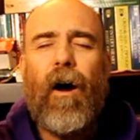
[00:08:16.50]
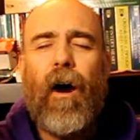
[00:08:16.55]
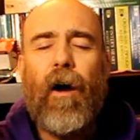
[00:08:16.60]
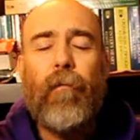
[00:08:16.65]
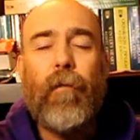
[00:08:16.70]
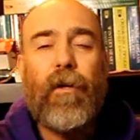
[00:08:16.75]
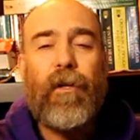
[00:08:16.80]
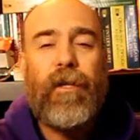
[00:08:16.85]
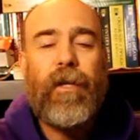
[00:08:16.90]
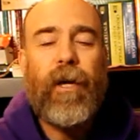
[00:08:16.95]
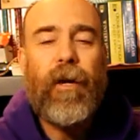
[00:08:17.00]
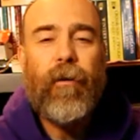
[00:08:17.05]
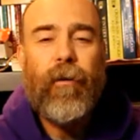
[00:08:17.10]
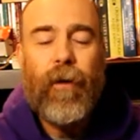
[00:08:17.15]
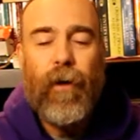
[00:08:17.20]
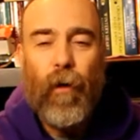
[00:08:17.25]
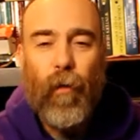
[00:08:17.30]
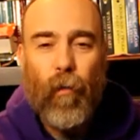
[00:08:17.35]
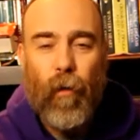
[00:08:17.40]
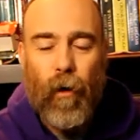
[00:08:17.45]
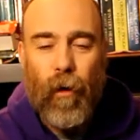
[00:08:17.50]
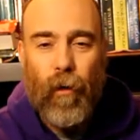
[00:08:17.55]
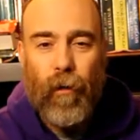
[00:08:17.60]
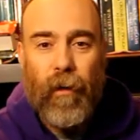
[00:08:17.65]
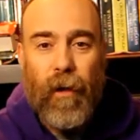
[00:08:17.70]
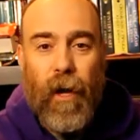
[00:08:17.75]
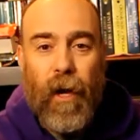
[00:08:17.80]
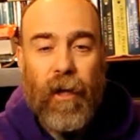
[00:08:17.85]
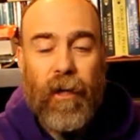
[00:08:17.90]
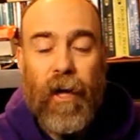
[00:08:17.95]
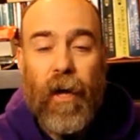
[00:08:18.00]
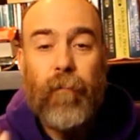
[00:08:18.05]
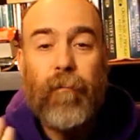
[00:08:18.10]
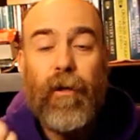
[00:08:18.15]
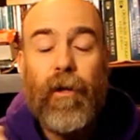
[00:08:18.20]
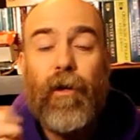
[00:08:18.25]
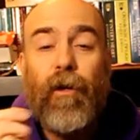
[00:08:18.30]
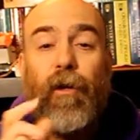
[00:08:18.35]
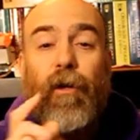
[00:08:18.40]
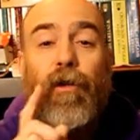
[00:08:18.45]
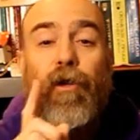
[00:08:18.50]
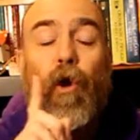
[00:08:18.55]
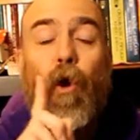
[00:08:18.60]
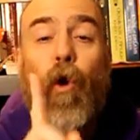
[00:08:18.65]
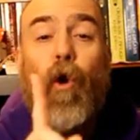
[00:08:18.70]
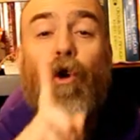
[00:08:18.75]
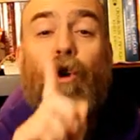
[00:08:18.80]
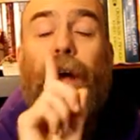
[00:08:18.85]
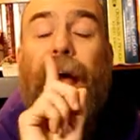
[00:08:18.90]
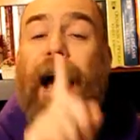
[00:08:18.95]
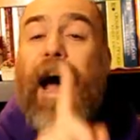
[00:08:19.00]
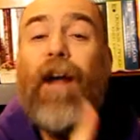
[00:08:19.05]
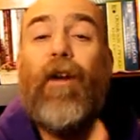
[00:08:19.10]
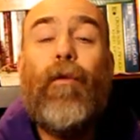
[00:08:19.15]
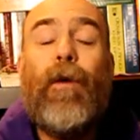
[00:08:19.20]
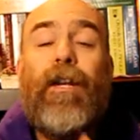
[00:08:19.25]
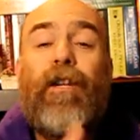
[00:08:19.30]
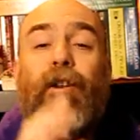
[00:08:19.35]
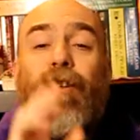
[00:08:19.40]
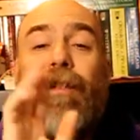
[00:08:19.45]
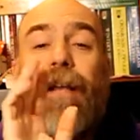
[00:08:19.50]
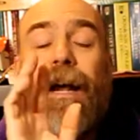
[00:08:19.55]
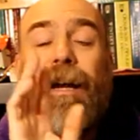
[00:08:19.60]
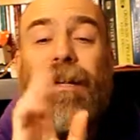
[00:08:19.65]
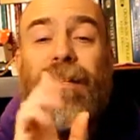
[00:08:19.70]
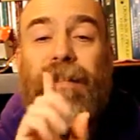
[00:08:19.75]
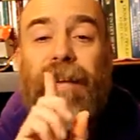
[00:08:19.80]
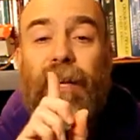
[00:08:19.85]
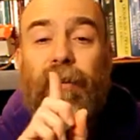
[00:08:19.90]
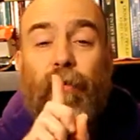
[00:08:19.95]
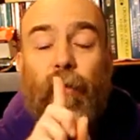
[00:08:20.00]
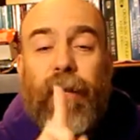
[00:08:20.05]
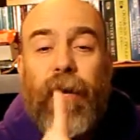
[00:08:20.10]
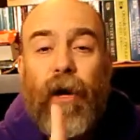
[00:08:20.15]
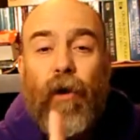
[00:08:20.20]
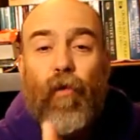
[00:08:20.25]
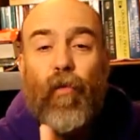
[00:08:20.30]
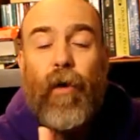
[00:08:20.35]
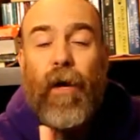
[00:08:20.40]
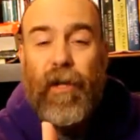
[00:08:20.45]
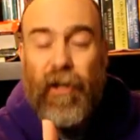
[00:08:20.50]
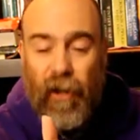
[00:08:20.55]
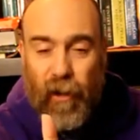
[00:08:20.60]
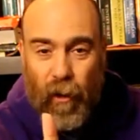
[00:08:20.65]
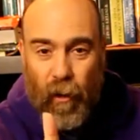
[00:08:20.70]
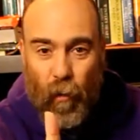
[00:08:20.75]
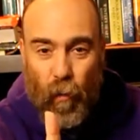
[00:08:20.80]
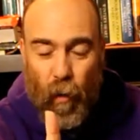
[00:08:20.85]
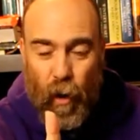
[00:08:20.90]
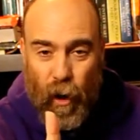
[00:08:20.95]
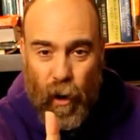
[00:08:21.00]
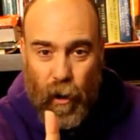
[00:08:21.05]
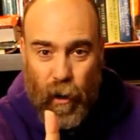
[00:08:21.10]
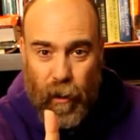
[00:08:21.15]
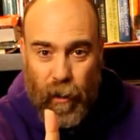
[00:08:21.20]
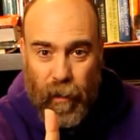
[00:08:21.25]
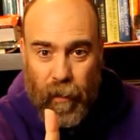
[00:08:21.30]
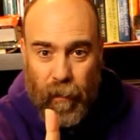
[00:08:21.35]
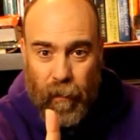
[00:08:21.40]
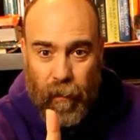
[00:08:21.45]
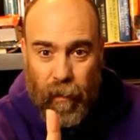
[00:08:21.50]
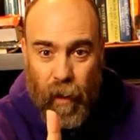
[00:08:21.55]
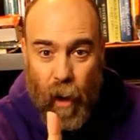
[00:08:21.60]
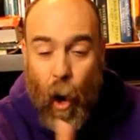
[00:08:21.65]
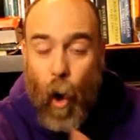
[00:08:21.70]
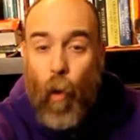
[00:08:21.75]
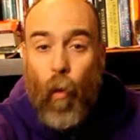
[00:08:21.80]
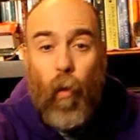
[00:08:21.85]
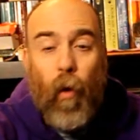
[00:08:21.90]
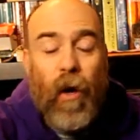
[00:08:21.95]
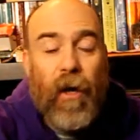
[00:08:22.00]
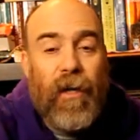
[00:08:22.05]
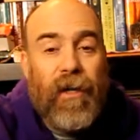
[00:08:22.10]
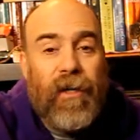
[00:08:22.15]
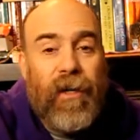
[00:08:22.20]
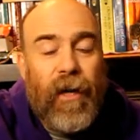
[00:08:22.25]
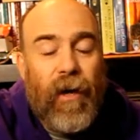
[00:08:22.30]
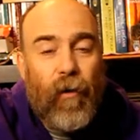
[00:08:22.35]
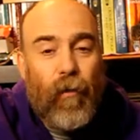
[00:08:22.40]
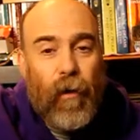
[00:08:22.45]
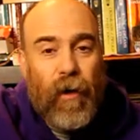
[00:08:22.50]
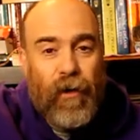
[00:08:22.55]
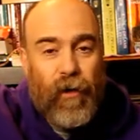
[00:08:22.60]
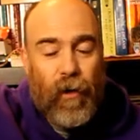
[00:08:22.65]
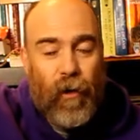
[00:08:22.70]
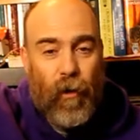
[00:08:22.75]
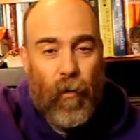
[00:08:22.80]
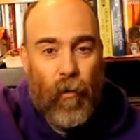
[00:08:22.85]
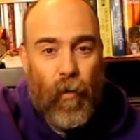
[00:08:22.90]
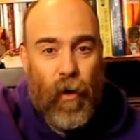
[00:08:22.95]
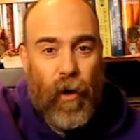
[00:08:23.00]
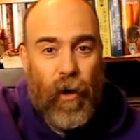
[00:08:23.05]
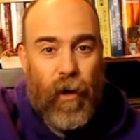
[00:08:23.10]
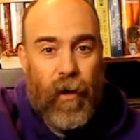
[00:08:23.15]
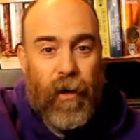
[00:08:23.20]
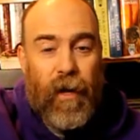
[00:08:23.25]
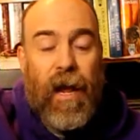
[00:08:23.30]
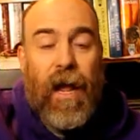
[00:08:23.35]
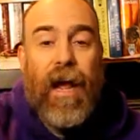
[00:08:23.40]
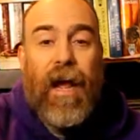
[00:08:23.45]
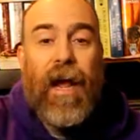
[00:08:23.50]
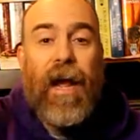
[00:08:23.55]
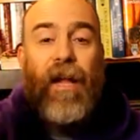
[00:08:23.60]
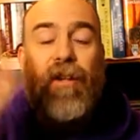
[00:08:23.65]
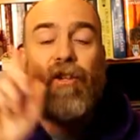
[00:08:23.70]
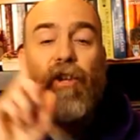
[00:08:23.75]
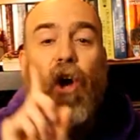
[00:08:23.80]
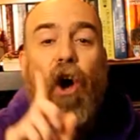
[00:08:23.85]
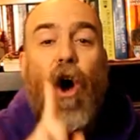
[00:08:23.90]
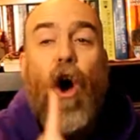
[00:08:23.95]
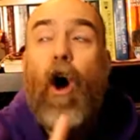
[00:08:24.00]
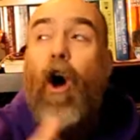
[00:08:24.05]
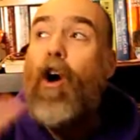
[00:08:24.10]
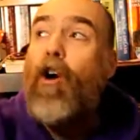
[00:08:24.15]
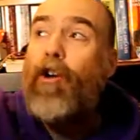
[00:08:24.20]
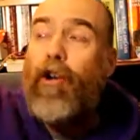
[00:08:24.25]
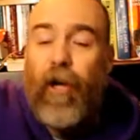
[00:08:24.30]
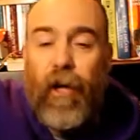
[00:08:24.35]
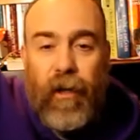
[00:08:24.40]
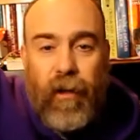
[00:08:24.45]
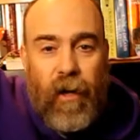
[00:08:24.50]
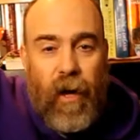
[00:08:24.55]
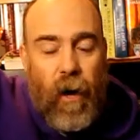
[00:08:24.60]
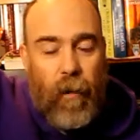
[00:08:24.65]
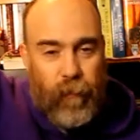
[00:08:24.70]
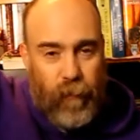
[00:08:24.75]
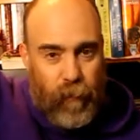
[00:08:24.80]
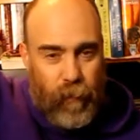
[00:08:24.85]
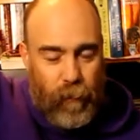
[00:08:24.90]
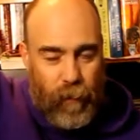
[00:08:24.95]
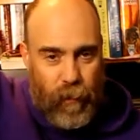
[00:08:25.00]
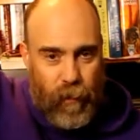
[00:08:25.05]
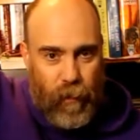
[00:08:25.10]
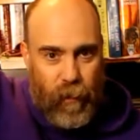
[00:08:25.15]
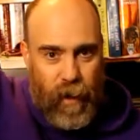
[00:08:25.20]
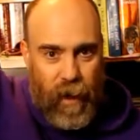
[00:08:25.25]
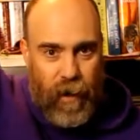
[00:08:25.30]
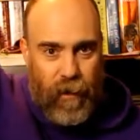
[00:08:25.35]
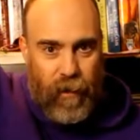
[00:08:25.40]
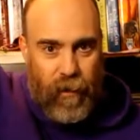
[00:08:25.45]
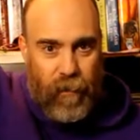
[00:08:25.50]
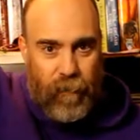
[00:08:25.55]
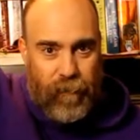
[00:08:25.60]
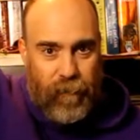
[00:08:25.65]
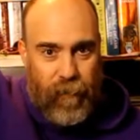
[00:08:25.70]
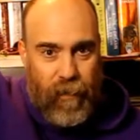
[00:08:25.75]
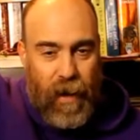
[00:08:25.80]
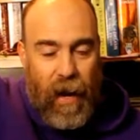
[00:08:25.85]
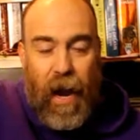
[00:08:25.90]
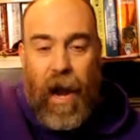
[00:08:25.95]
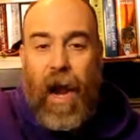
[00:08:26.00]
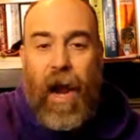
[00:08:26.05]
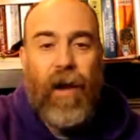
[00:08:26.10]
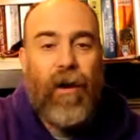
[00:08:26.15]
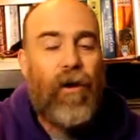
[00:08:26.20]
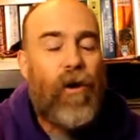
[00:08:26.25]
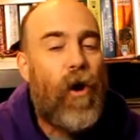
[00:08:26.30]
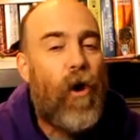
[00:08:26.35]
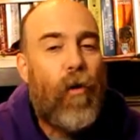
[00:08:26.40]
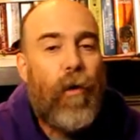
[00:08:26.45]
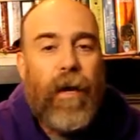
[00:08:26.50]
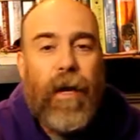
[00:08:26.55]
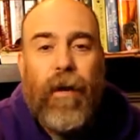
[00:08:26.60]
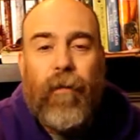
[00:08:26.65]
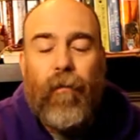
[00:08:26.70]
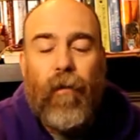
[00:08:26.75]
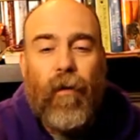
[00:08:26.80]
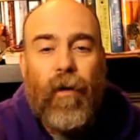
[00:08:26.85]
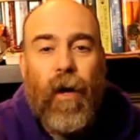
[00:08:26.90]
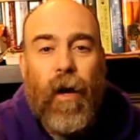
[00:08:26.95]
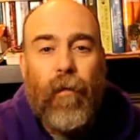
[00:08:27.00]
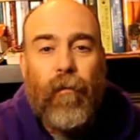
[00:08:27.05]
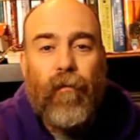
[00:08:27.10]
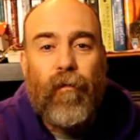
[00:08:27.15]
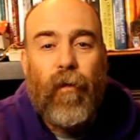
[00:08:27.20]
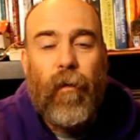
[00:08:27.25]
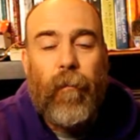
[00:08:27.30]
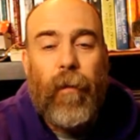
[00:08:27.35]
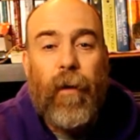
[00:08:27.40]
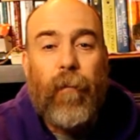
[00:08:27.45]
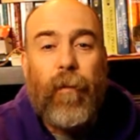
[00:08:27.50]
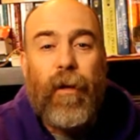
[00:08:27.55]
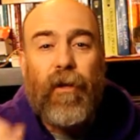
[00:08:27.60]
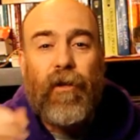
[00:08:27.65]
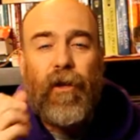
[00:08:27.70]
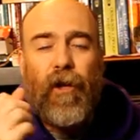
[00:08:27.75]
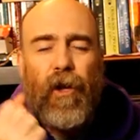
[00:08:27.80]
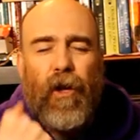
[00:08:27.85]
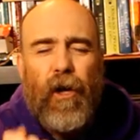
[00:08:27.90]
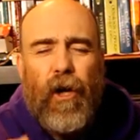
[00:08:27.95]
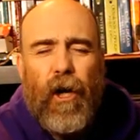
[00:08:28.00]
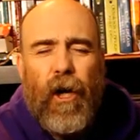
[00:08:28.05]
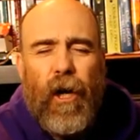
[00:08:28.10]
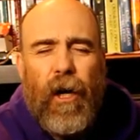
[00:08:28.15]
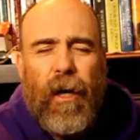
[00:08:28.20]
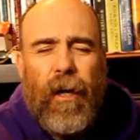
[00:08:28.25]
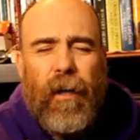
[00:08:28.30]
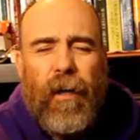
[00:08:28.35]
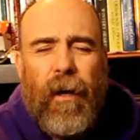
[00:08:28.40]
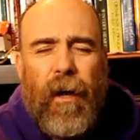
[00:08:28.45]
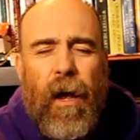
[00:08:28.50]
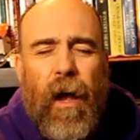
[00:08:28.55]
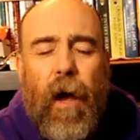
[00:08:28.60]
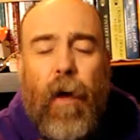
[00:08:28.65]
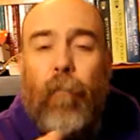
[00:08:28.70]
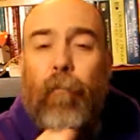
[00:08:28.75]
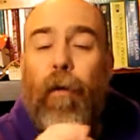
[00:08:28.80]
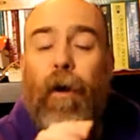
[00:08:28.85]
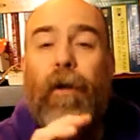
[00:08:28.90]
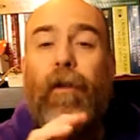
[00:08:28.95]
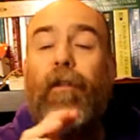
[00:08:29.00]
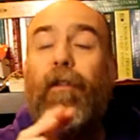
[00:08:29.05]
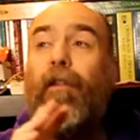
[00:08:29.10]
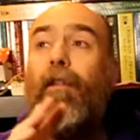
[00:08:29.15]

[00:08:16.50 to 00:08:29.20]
our material world comes into order. How do we do that? It says with the original word. What is the original word? It's all good comes from the Creator and no evil comes from him. It's good. But